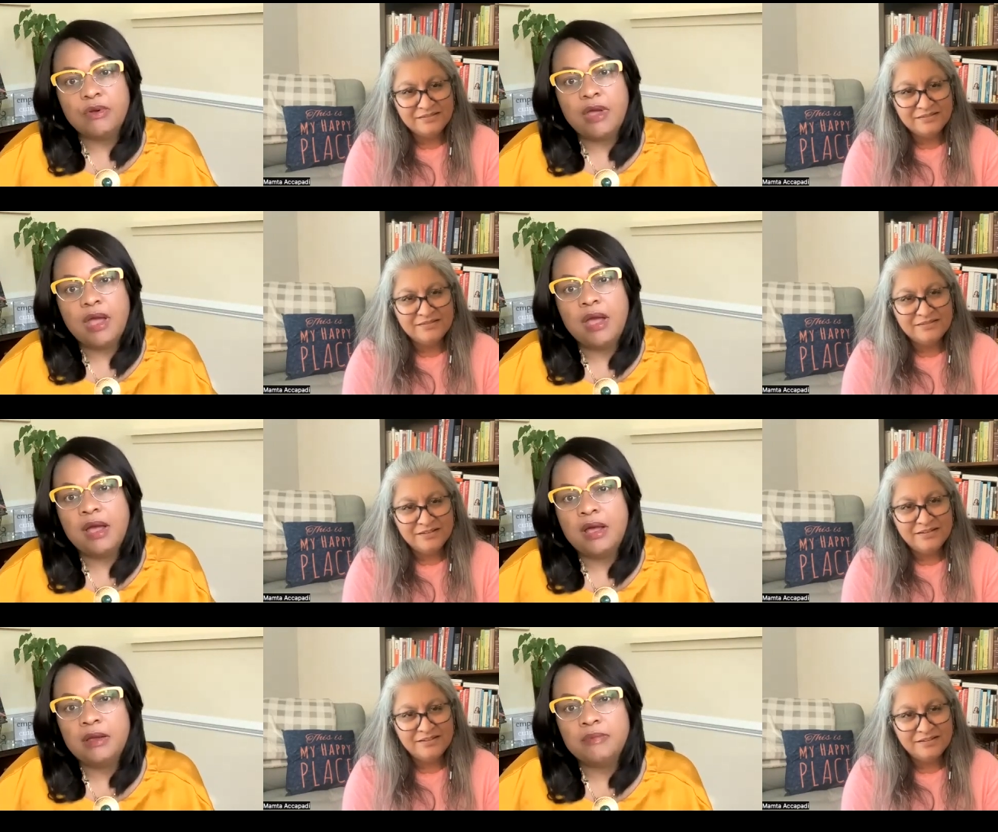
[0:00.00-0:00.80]

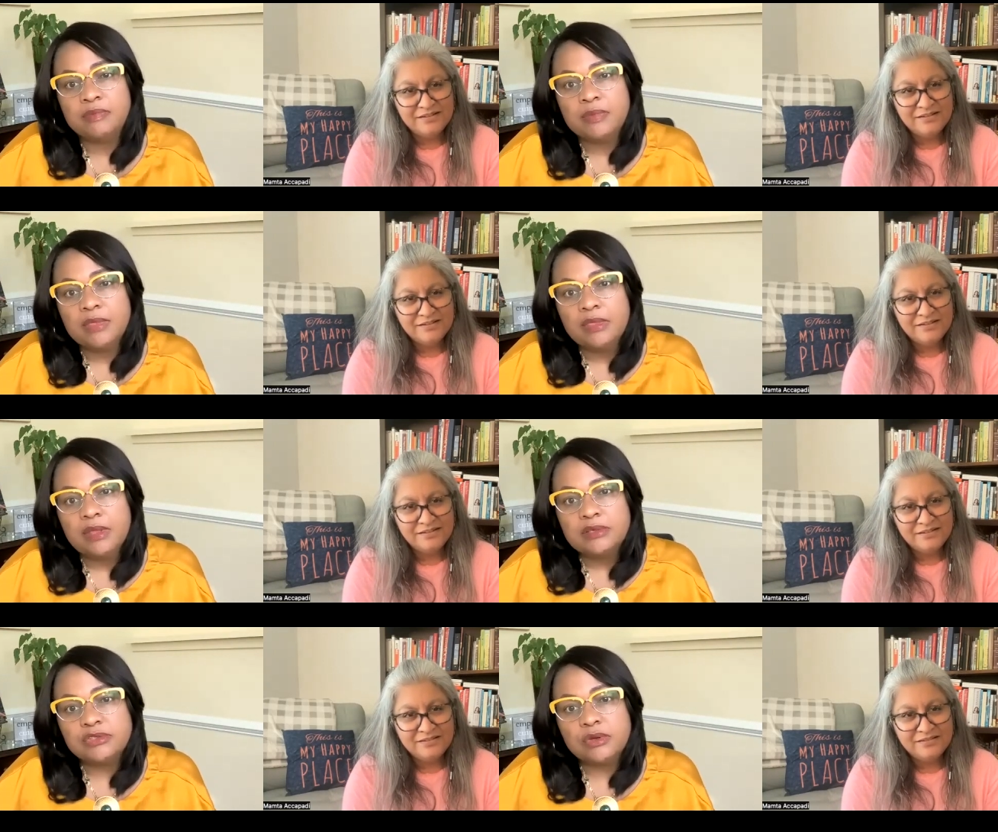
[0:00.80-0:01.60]
Speaker 1: Um,
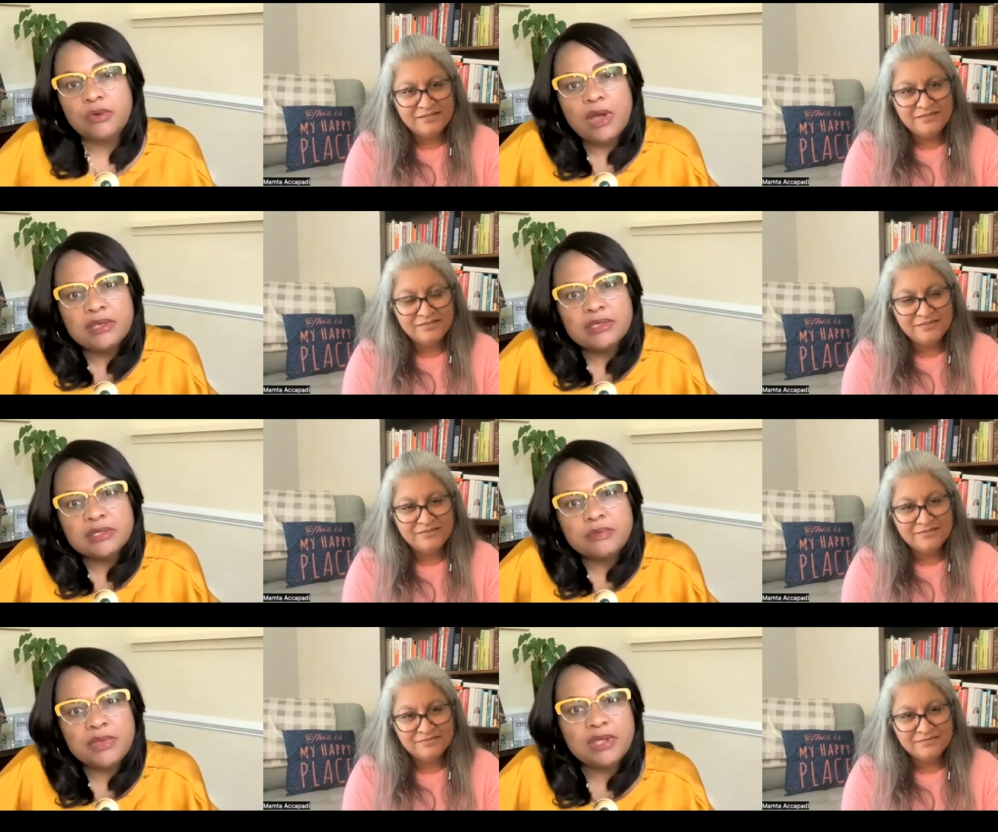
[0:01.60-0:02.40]
so I, to
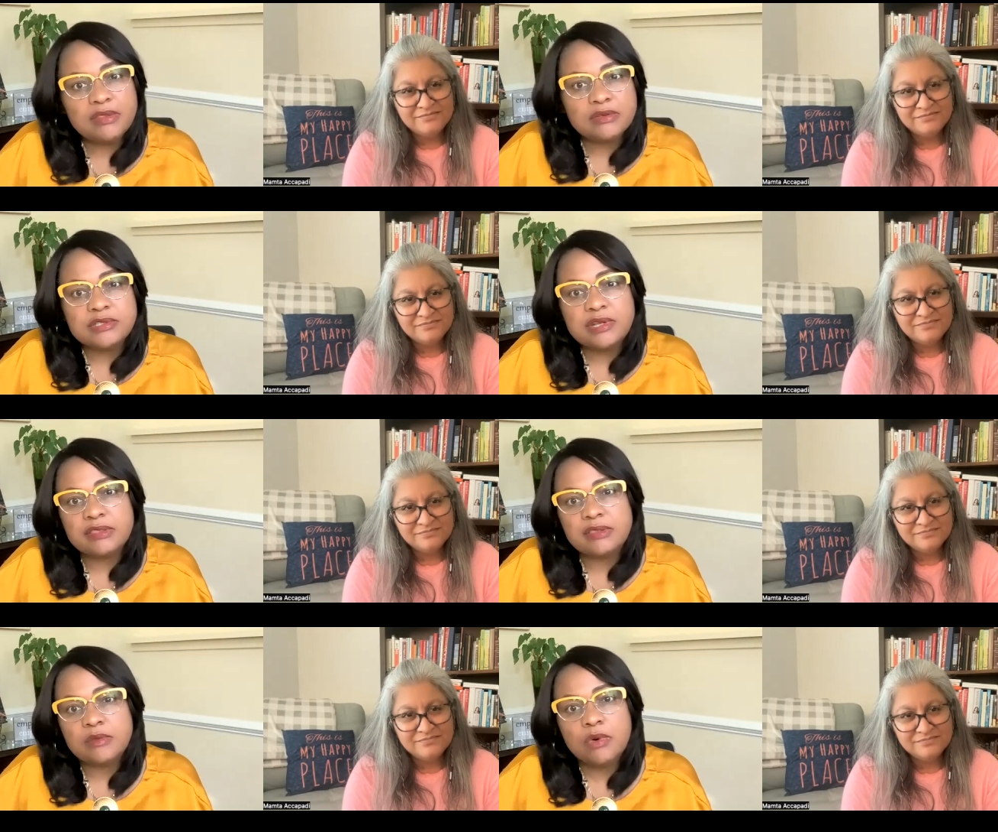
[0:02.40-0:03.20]
me, there's
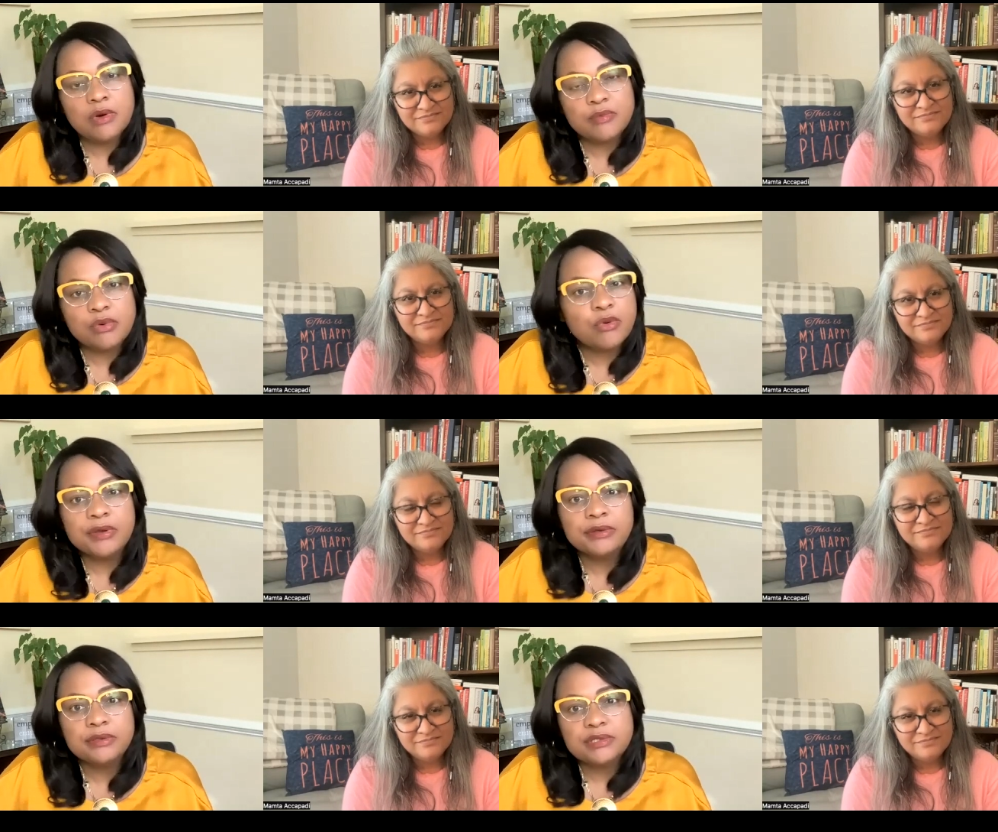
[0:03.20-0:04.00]
nothing more
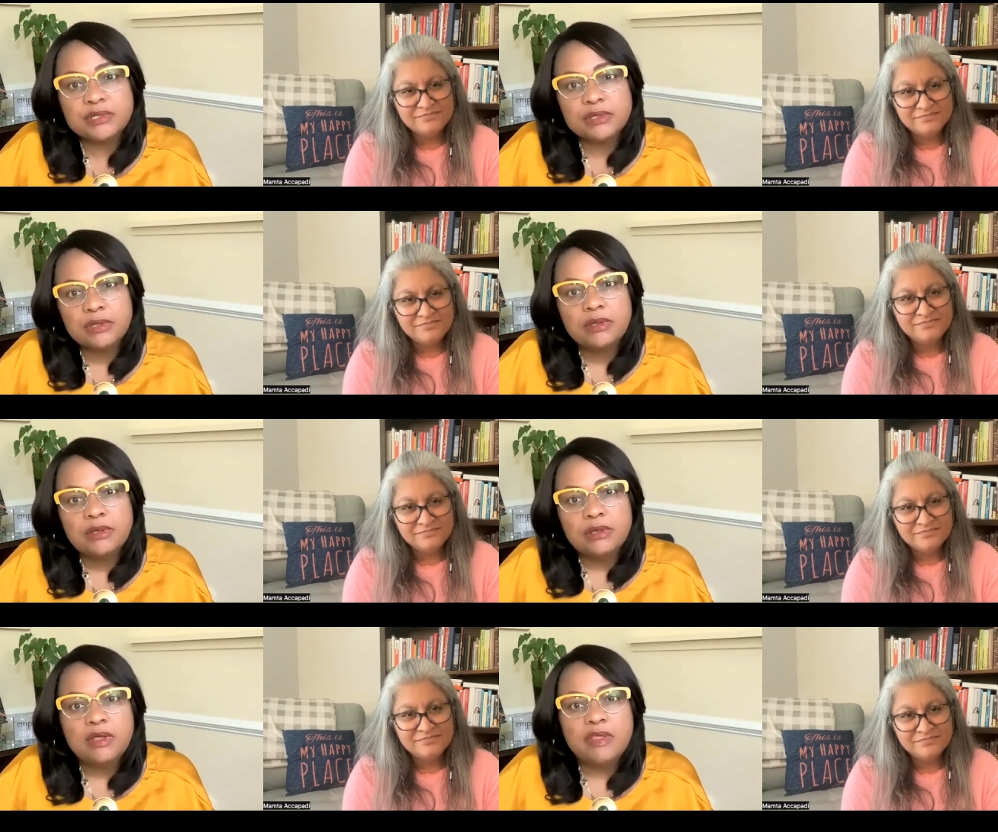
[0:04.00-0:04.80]
important mm-hmm.